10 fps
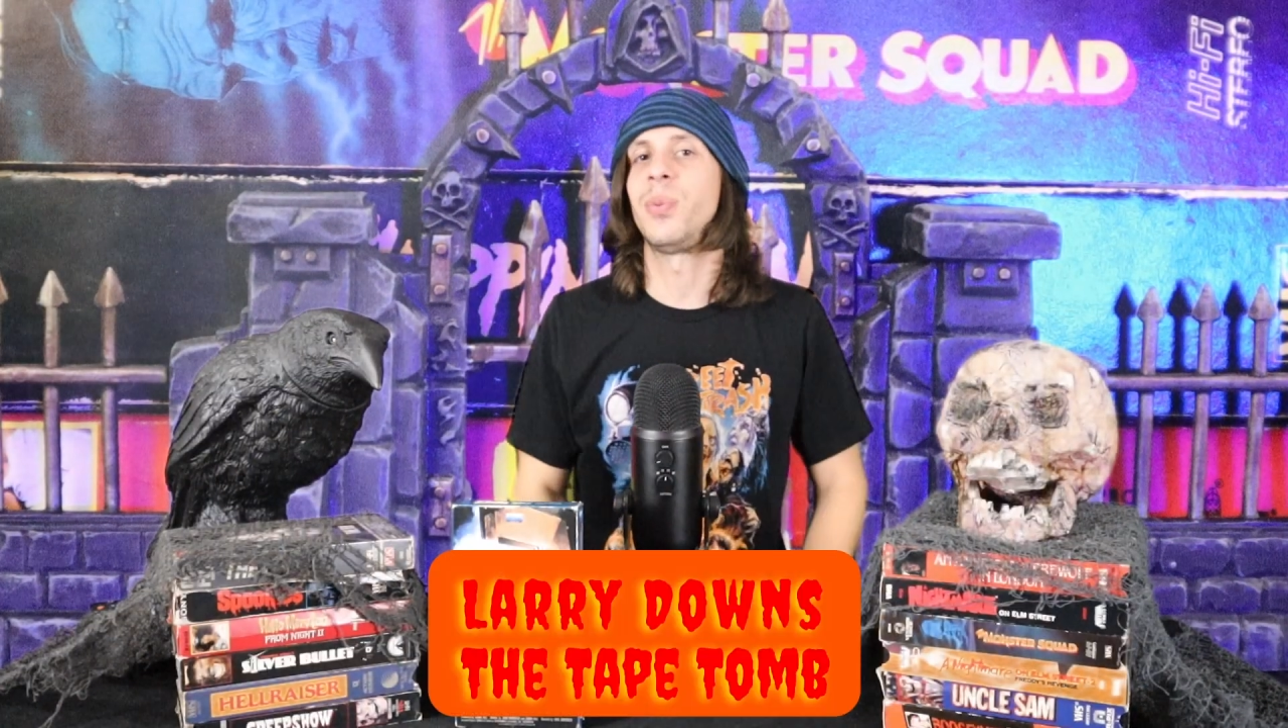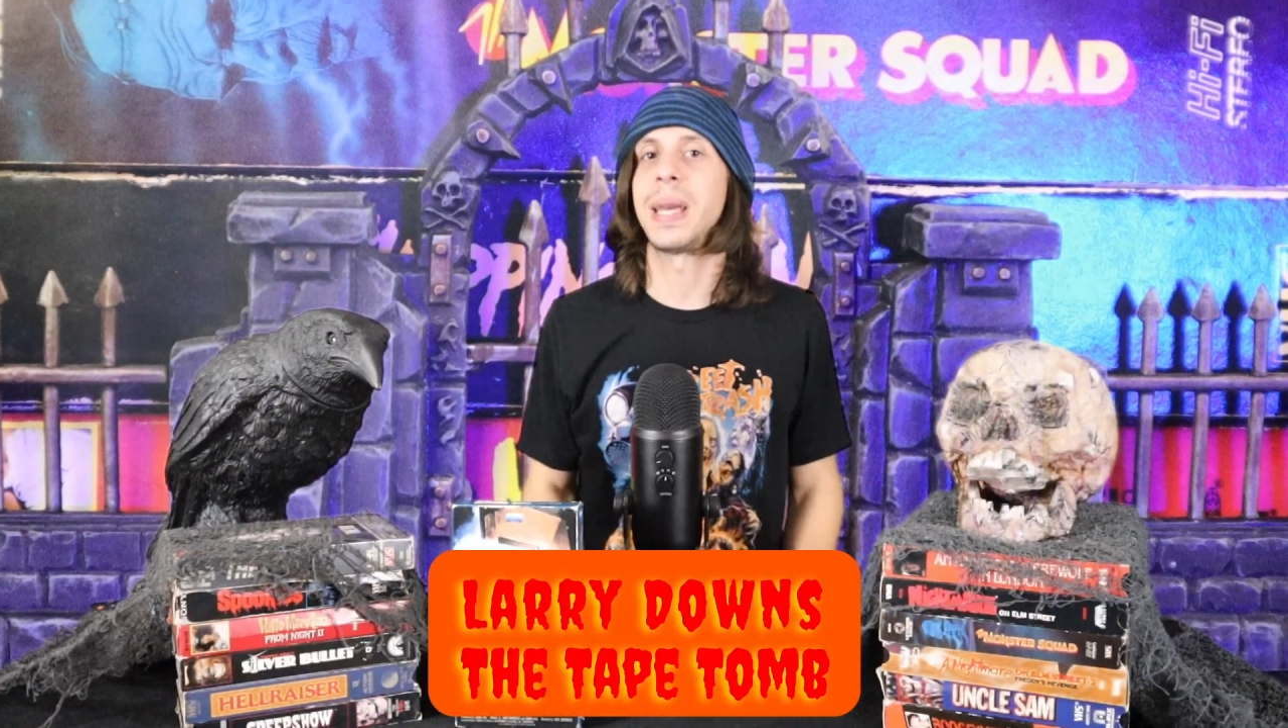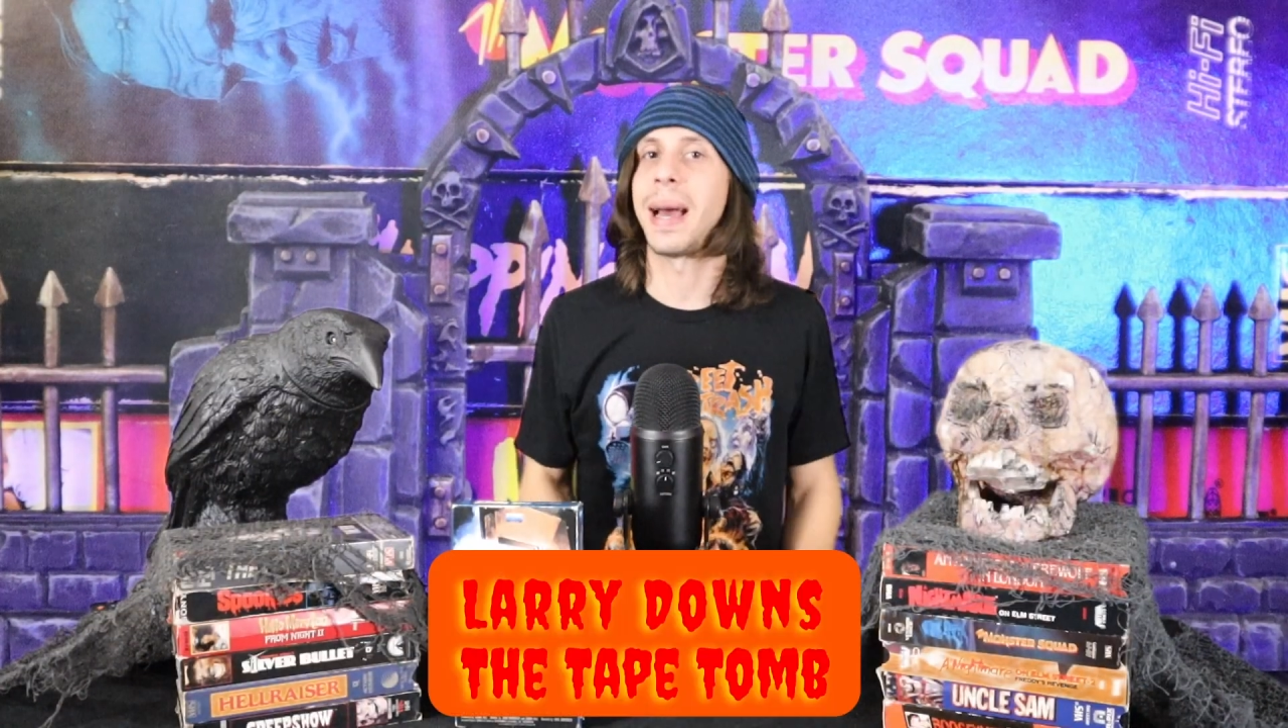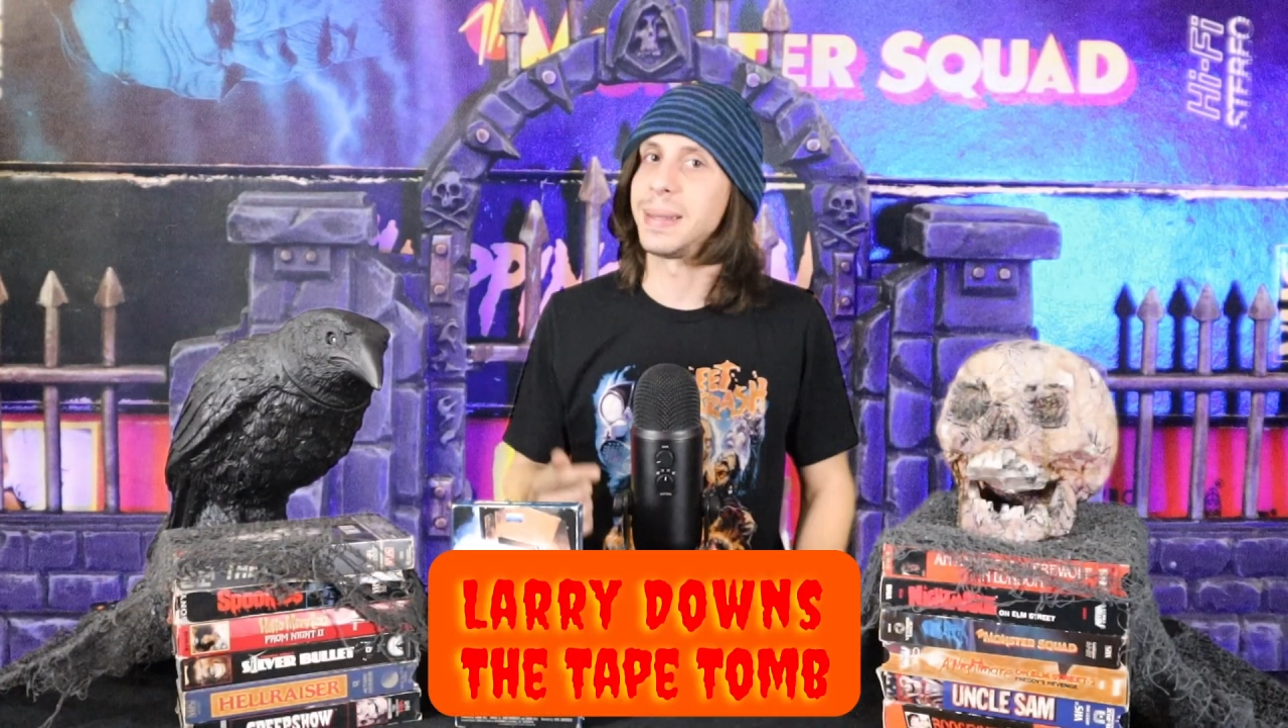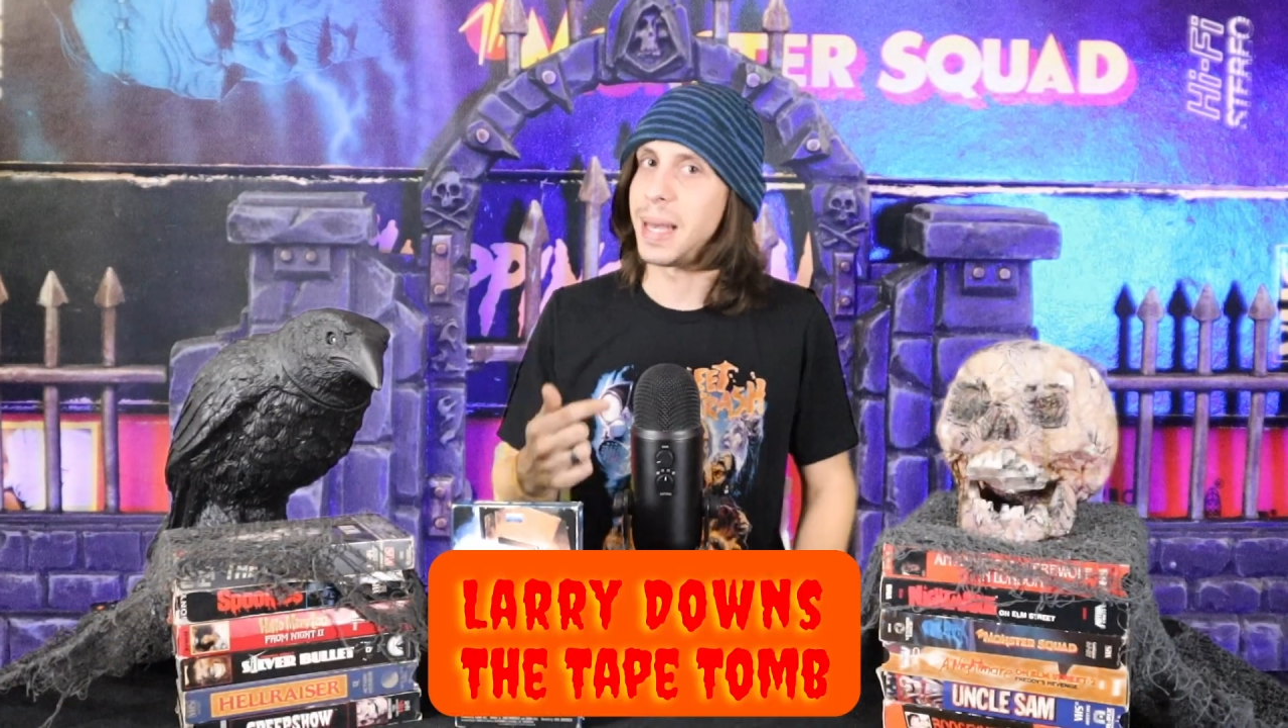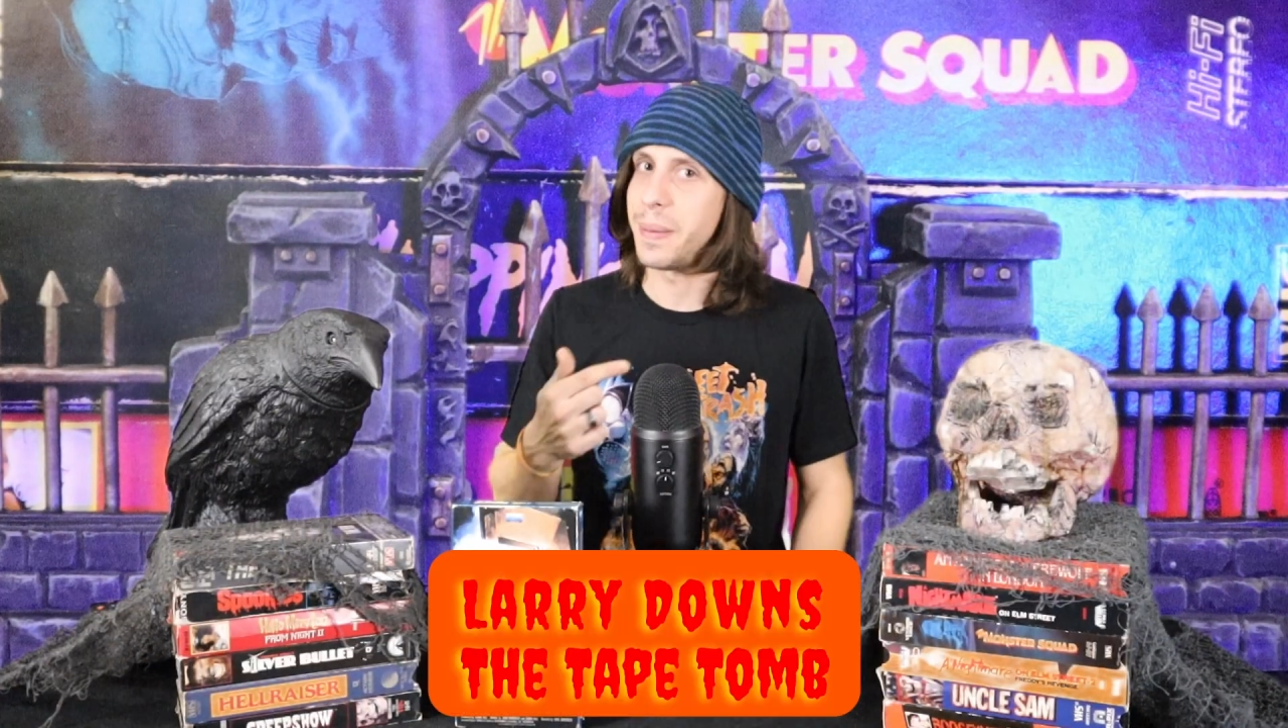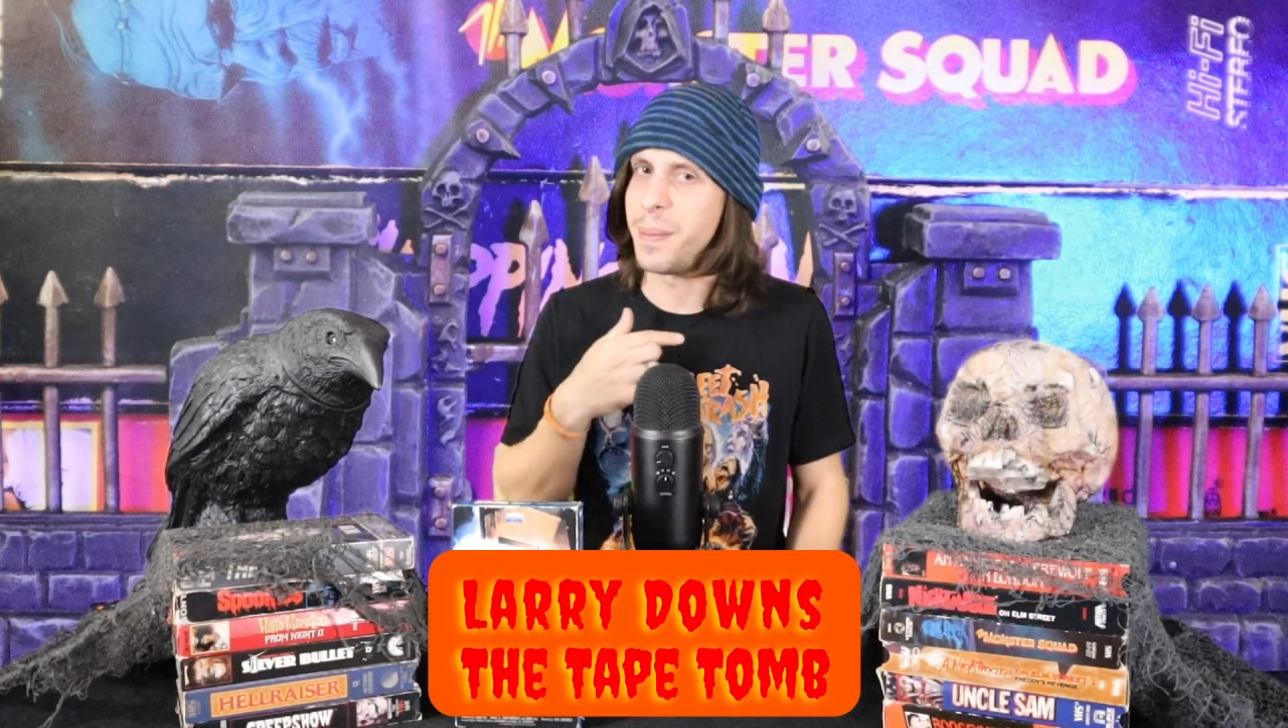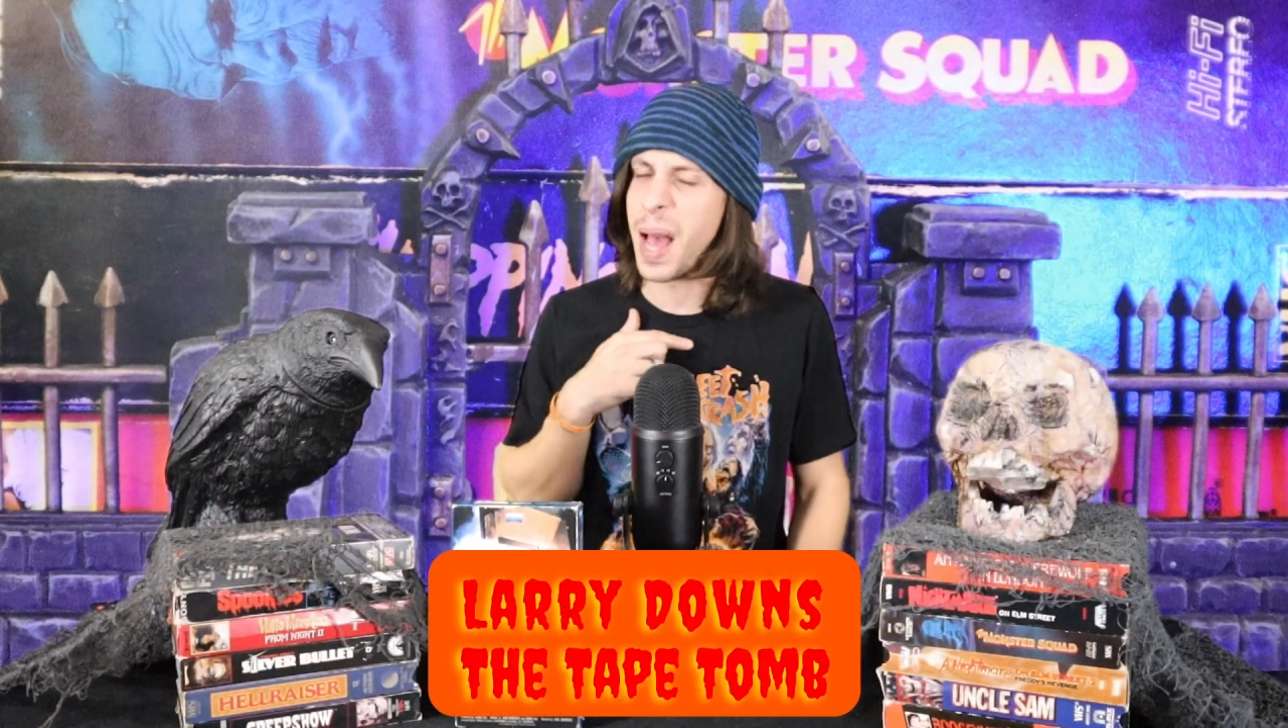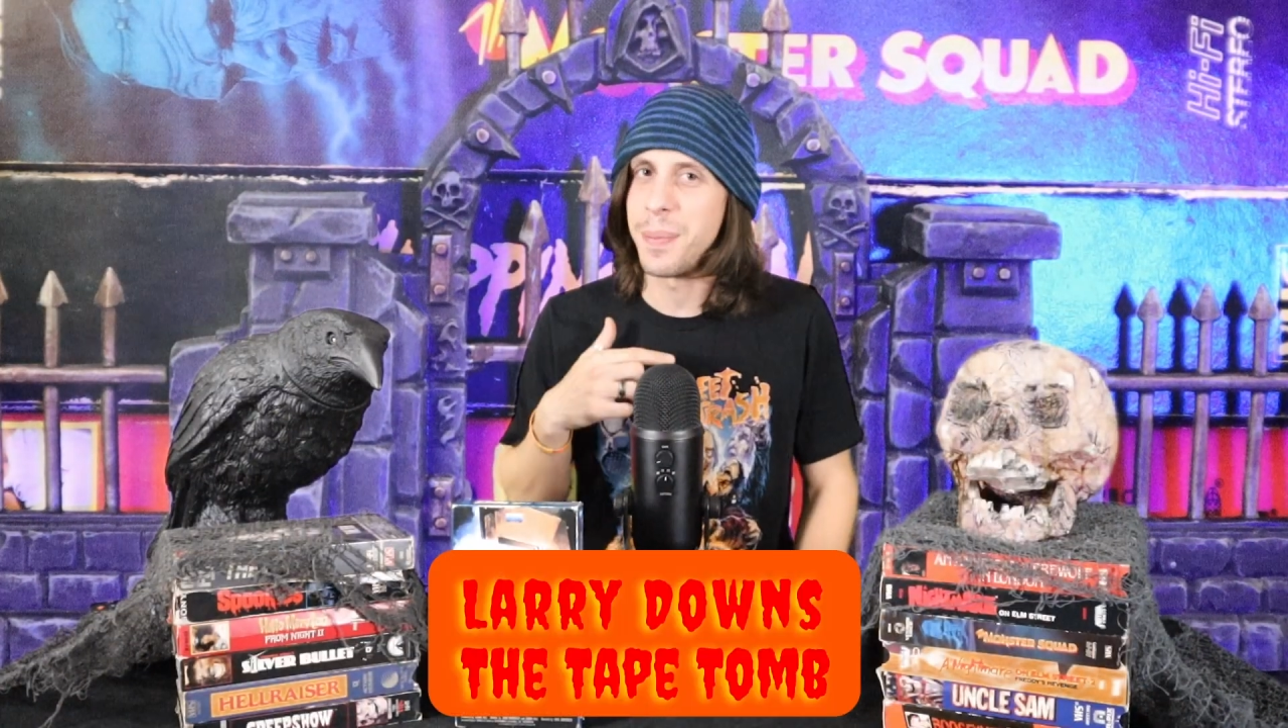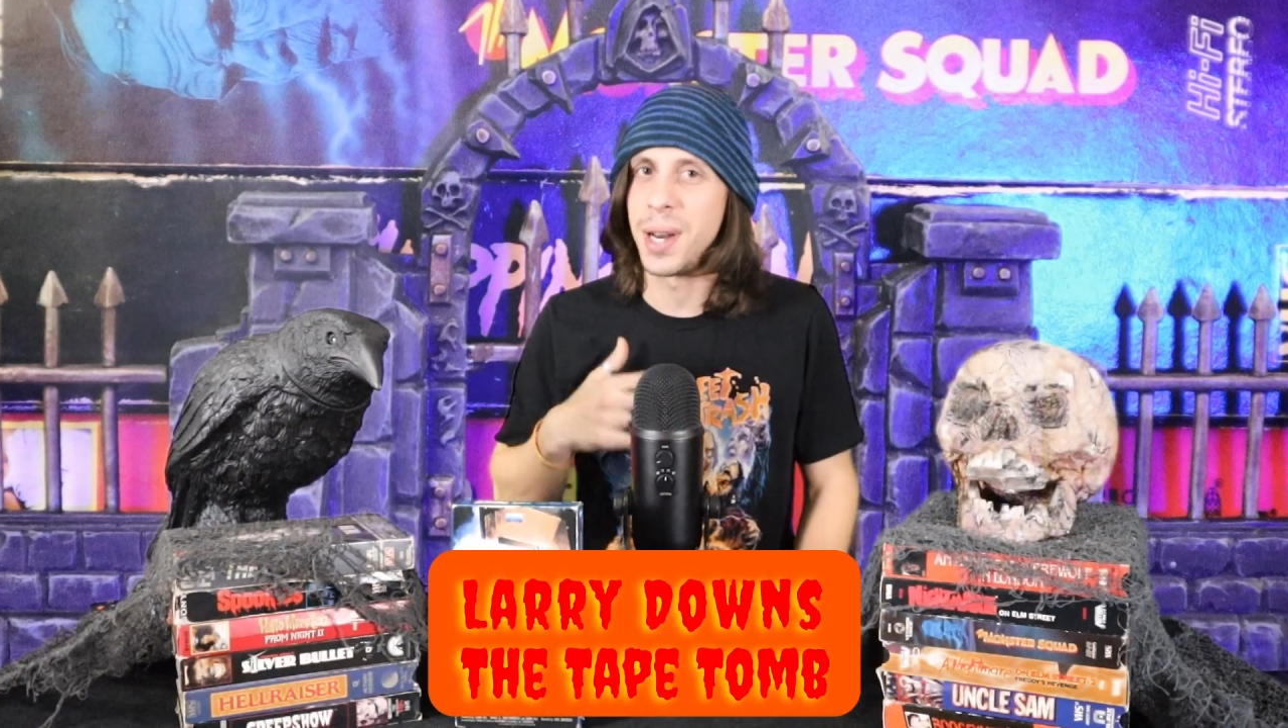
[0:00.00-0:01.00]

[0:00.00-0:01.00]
week I set my